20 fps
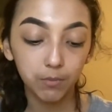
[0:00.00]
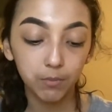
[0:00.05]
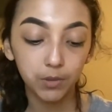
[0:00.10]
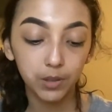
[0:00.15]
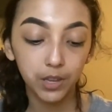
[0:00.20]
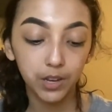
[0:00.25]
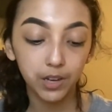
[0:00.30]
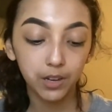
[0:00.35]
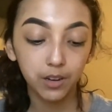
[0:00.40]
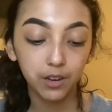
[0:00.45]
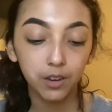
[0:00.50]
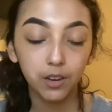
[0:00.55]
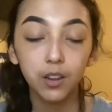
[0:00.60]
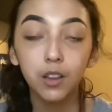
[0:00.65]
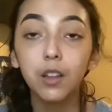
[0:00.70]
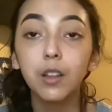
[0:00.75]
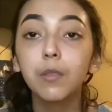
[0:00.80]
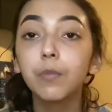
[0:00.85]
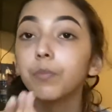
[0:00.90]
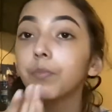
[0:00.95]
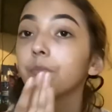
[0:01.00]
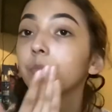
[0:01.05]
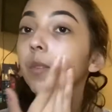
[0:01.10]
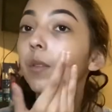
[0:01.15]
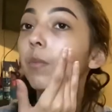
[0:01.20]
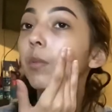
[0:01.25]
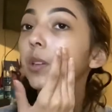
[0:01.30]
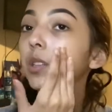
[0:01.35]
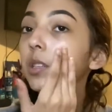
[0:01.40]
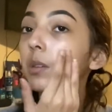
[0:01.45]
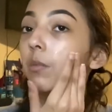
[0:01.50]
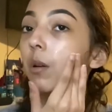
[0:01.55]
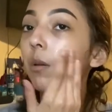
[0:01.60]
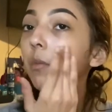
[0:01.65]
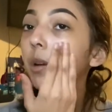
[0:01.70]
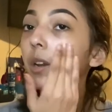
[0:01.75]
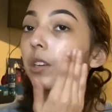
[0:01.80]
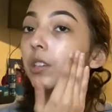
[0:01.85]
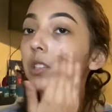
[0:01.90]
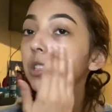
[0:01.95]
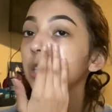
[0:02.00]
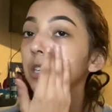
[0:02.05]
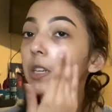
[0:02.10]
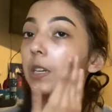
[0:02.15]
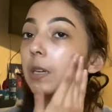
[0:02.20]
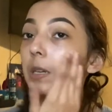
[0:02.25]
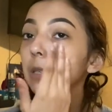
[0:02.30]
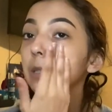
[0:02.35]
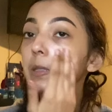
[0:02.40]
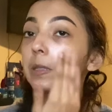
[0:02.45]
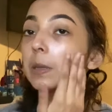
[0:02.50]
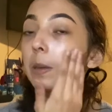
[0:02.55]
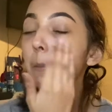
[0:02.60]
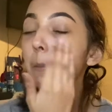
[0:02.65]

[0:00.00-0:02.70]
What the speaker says: but like put some on my cheeks